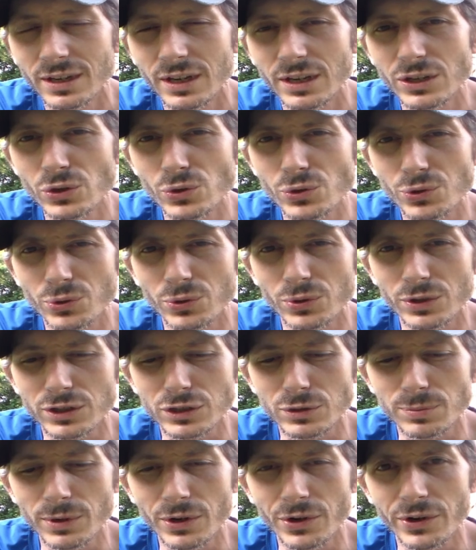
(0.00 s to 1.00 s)
unusual
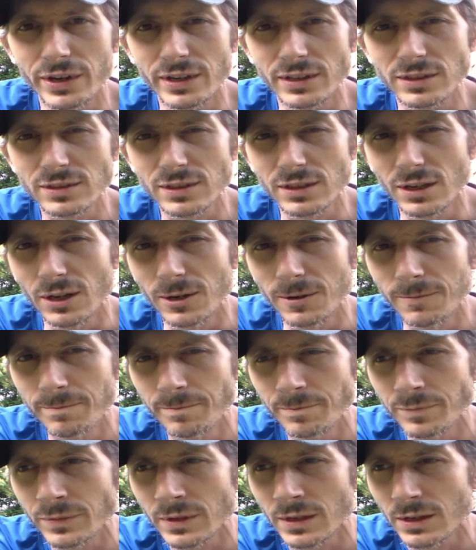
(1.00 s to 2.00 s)
experience, you know,
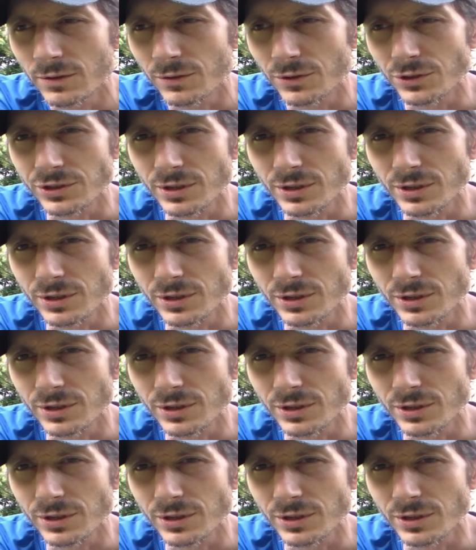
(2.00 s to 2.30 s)
for